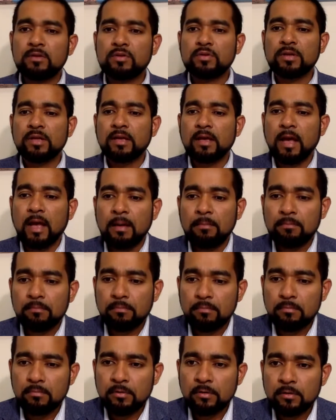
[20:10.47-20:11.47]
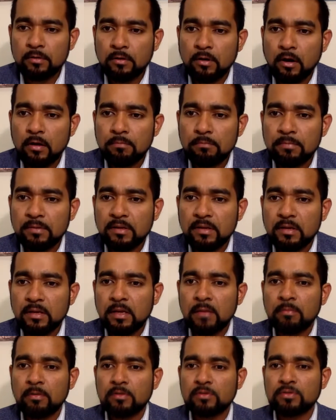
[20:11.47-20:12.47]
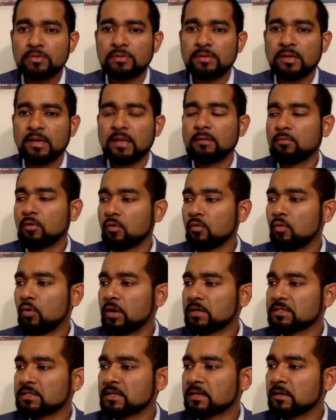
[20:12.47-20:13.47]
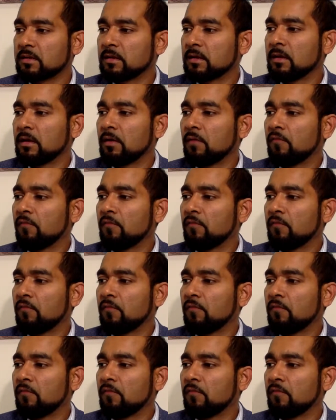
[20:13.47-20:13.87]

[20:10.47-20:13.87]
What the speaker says: today I will not be able to take any more question.